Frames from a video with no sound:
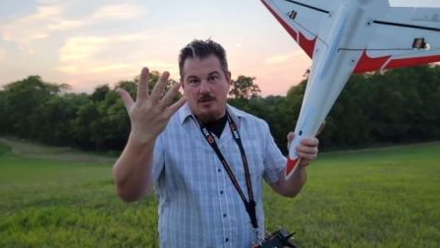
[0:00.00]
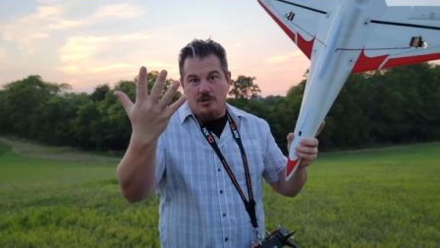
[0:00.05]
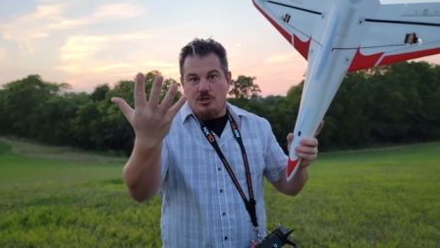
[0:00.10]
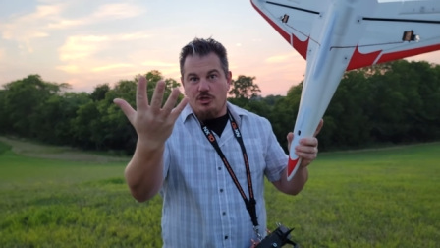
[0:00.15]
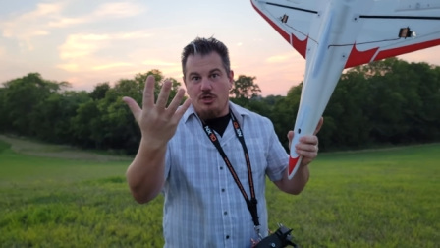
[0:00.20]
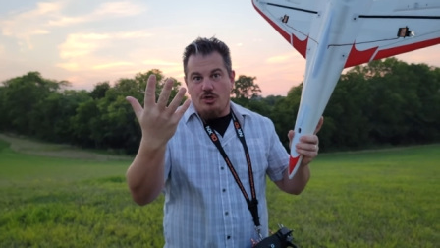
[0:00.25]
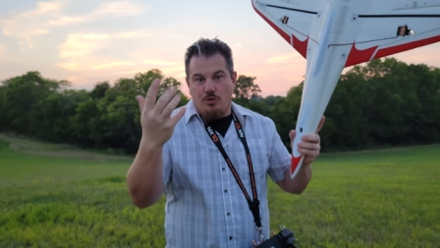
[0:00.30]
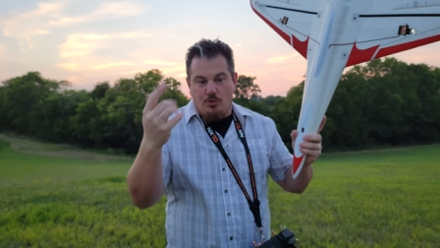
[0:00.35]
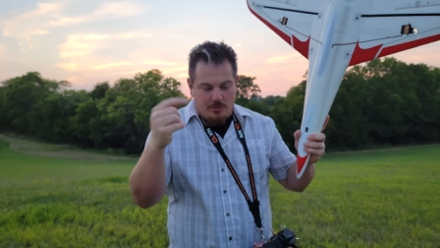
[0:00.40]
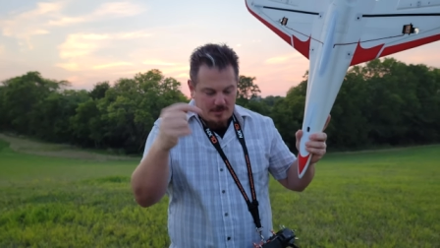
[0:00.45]

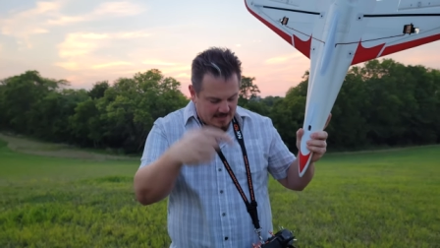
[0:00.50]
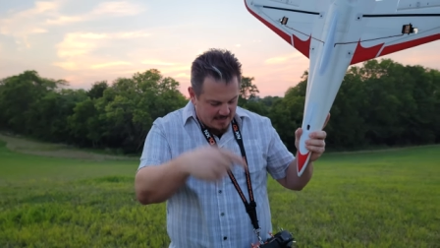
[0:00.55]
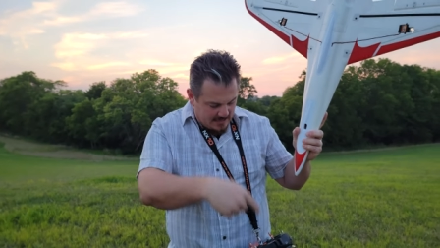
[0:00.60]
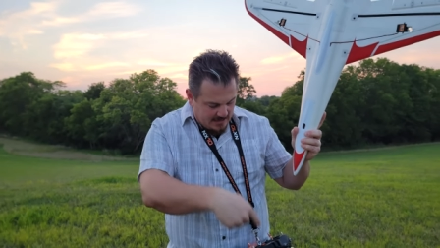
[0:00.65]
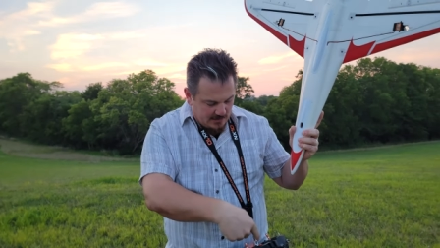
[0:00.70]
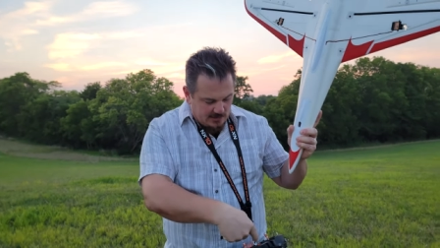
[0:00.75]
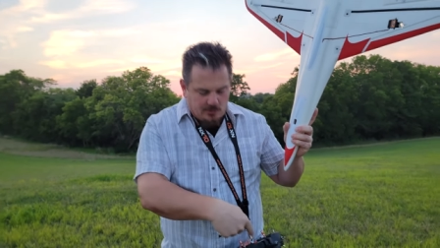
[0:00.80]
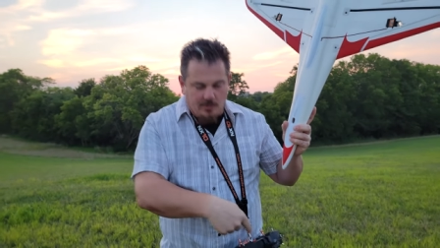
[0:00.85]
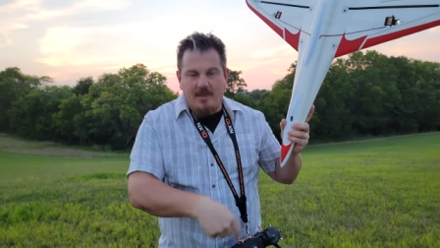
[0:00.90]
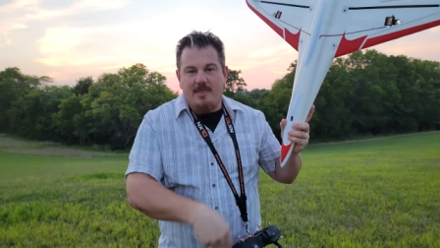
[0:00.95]
to do
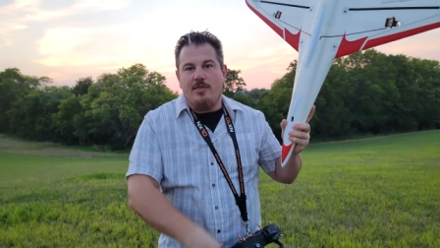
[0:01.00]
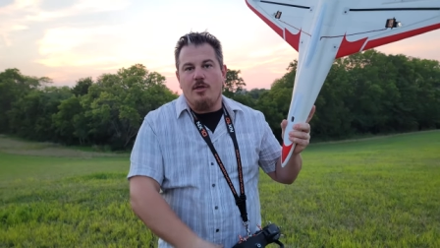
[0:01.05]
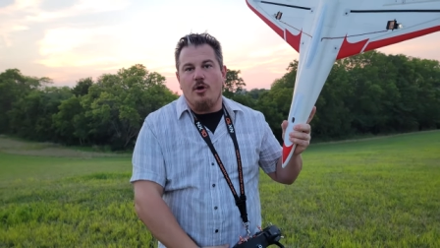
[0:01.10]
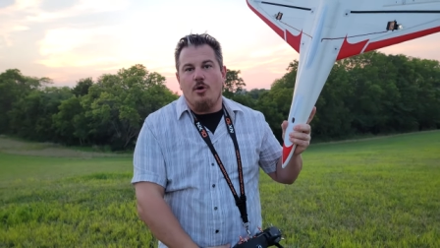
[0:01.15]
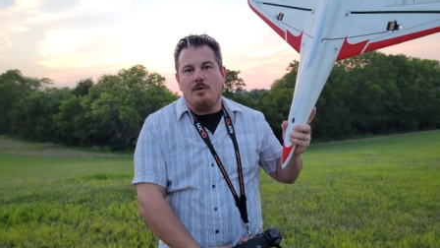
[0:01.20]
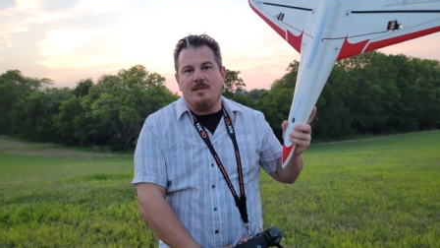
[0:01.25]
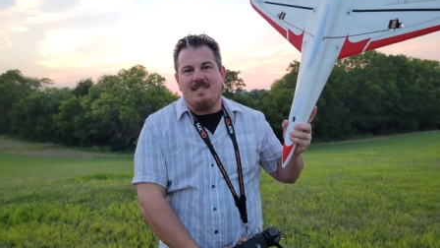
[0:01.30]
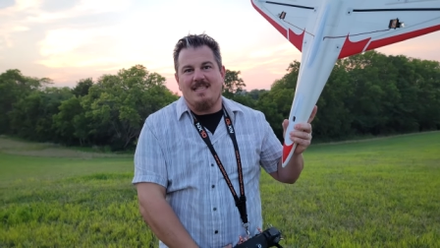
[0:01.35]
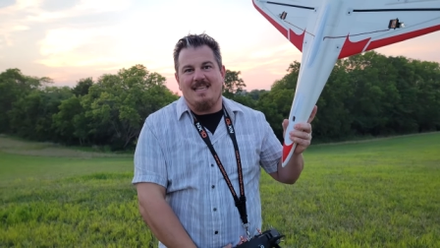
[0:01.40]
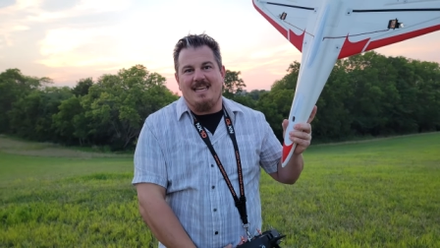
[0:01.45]
things with
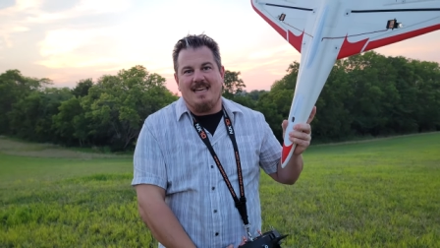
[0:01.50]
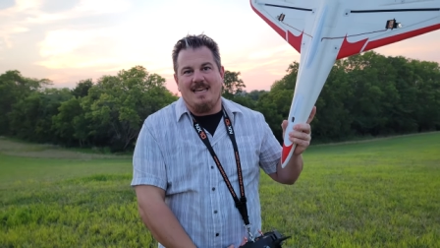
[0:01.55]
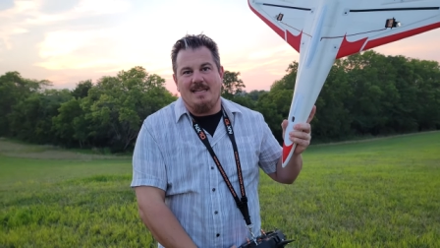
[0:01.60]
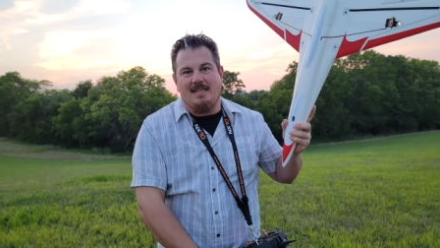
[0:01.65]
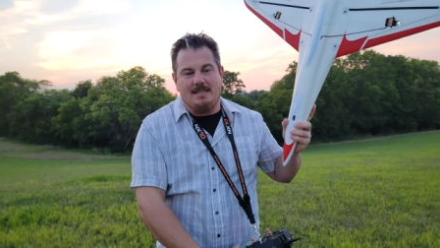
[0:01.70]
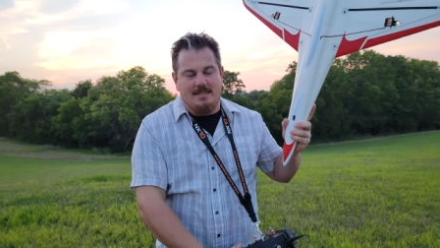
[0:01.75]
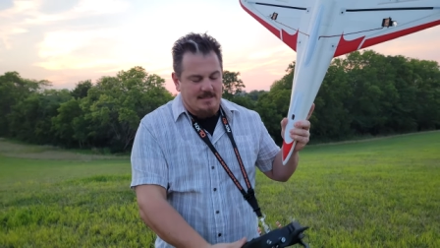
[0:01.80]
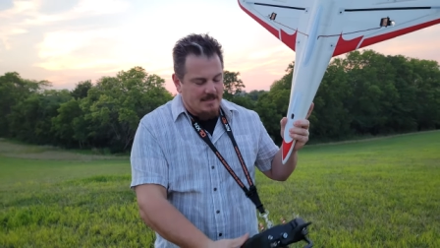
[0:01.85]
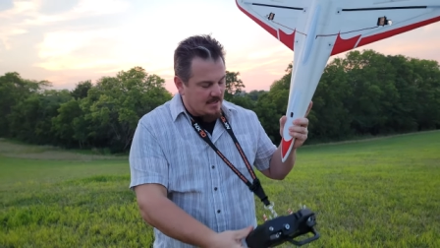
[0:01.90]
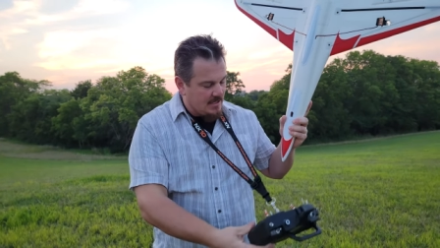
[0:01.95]
those
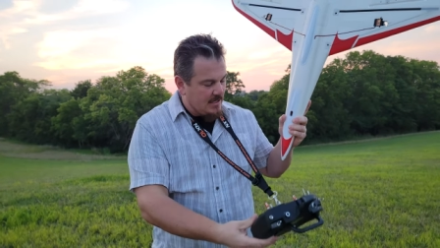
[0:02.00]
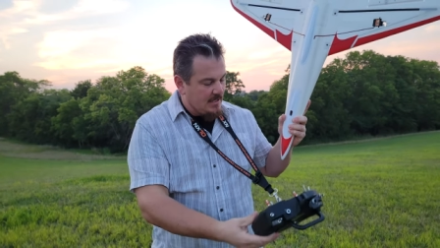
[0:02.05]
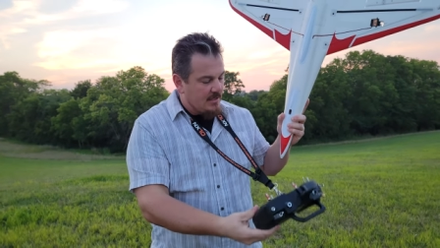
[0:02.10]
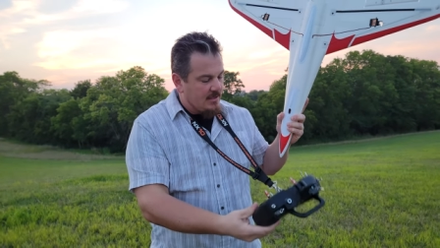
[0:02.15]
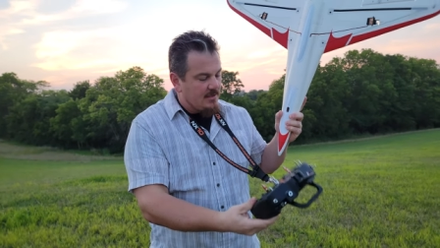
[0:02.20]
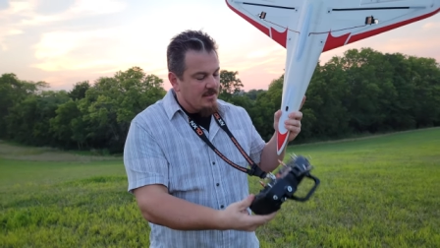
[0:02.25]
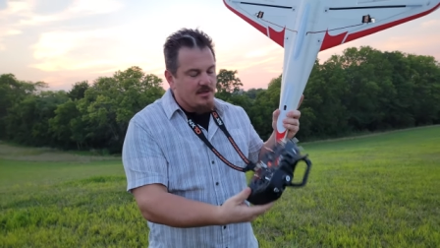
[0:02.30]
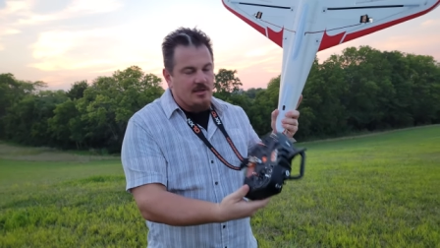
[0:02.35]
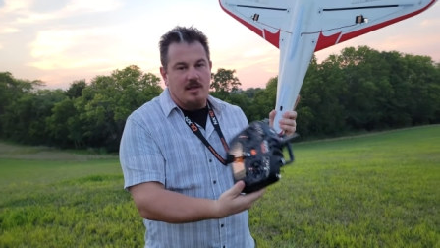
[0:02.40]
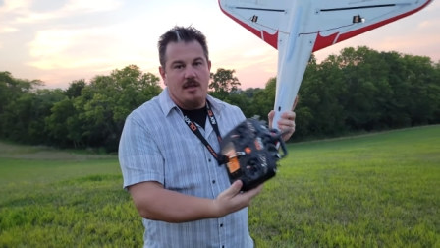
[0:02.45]
things
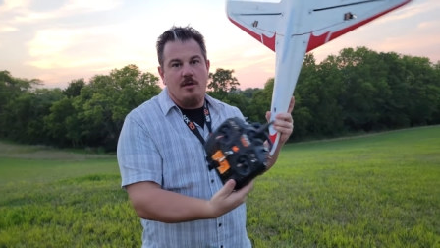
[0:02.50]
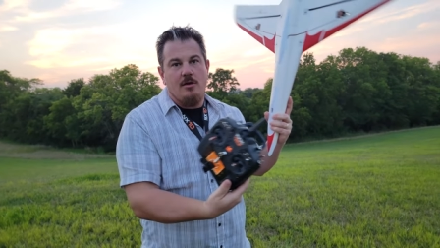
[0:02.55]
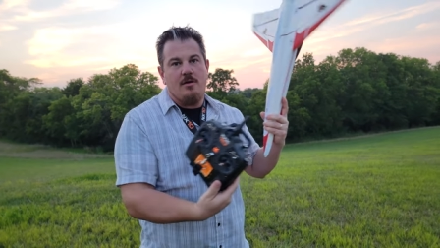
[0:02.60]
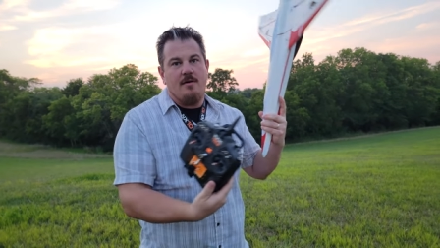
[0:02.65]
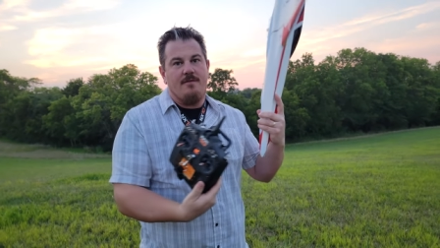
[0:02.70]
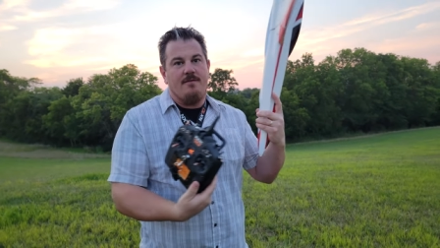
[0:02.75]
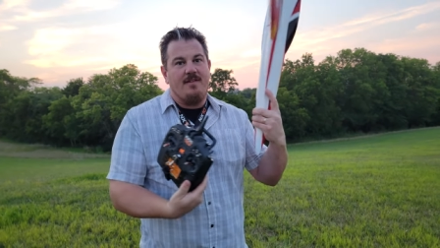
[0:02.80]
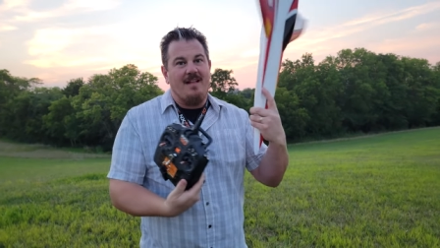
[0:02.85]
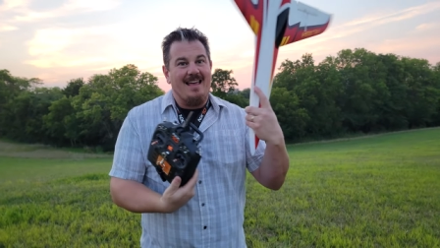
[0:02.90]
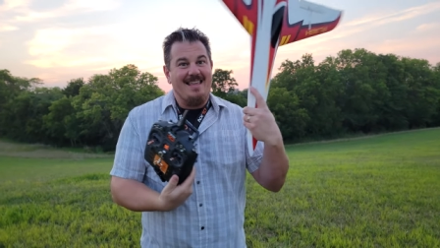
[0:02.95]
so that you
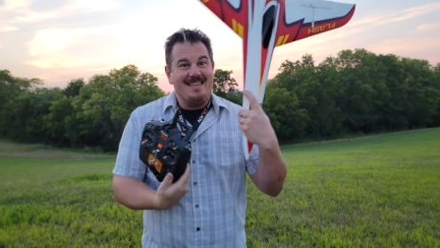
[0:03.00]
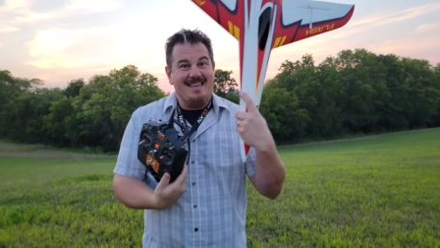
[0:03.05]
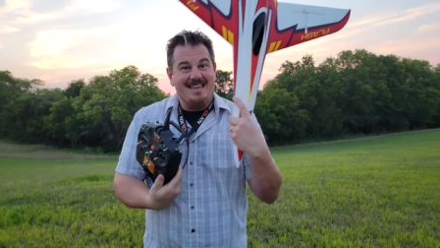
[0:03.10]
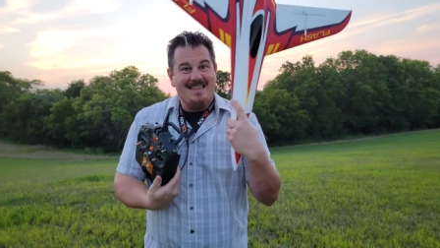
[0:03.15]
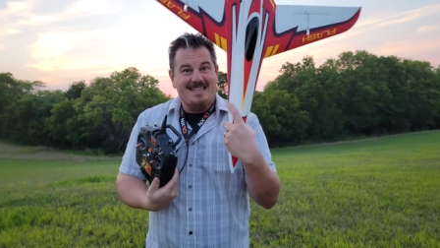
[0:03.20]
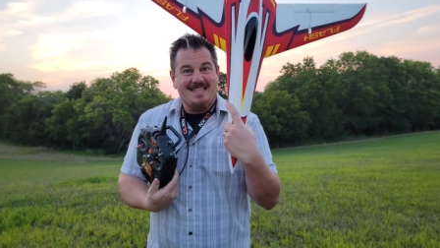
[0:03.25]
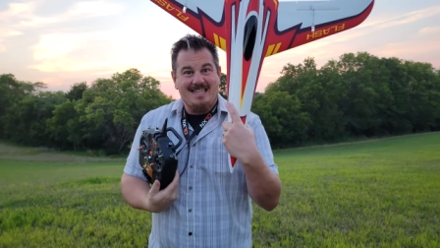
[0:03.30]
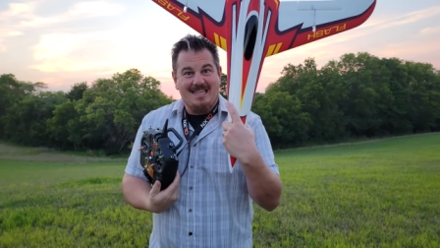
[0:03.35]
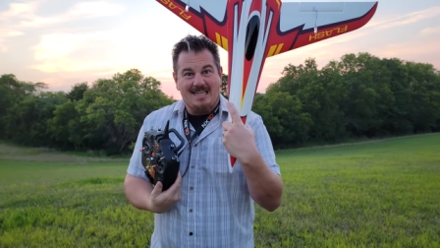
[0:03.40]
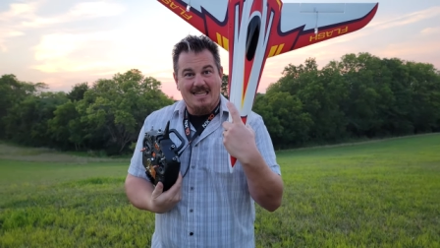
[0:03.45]
can fly
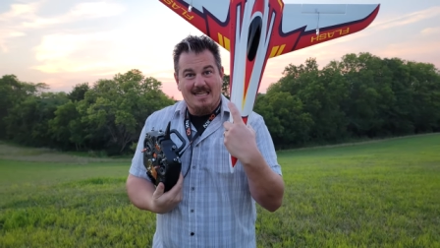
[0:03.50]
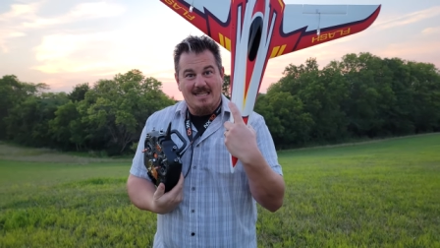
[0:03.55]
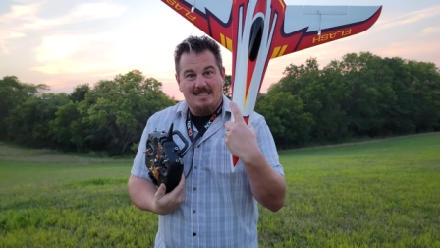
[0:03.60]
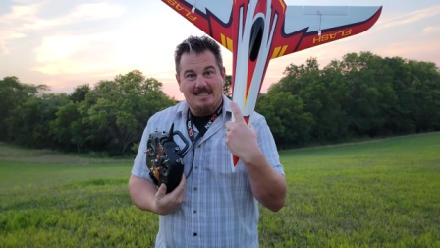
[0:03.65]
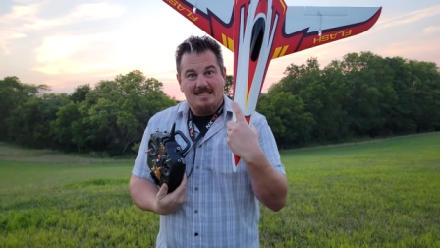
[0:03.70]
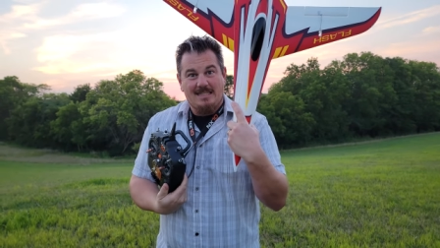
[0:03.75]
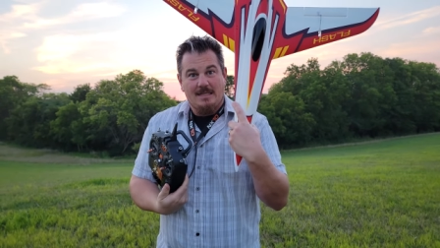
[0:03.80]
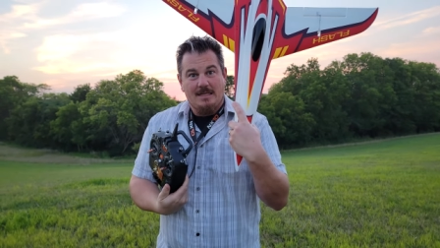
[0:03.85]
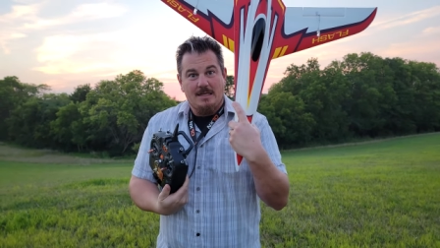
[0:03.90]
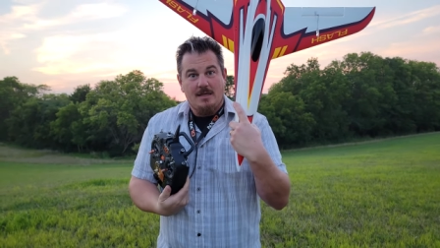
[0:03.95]
these
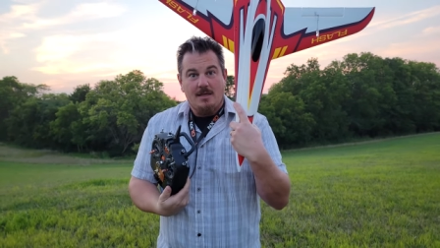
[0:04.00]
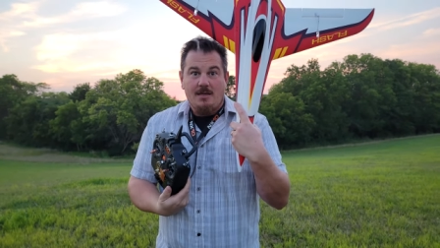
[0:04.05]
things